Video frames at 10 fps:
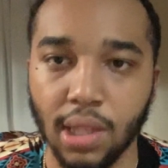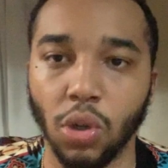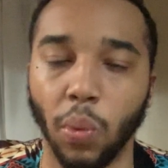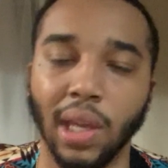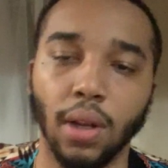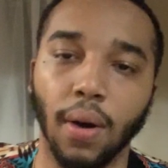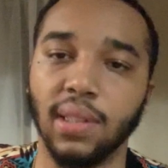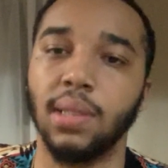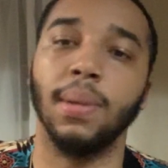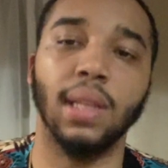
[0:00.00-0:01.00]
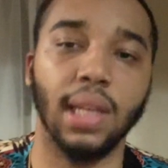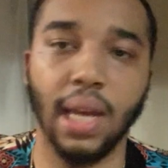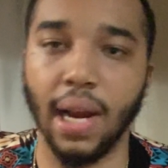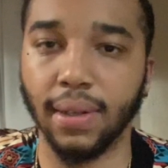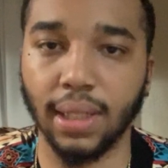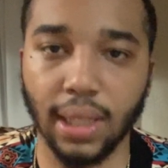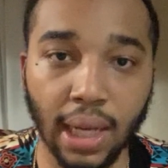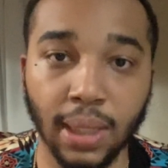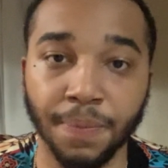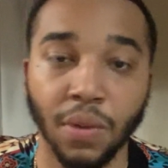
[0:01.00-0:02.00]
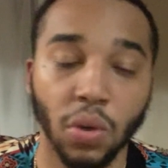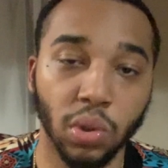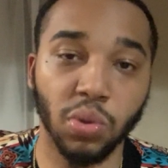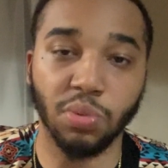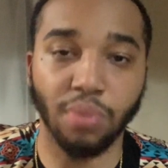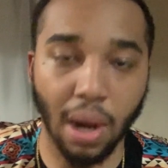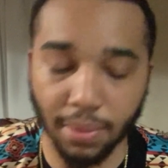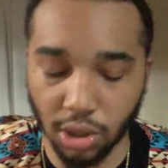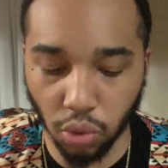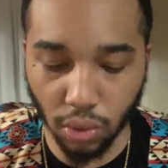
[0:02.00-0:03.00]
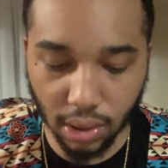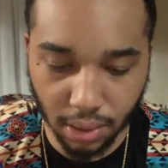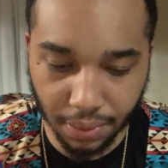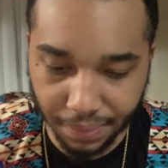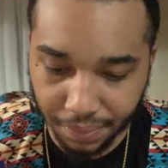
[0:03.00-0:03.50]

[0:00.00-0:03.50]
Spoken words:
So we can ultimately inherit the kingdom, which was promised to us.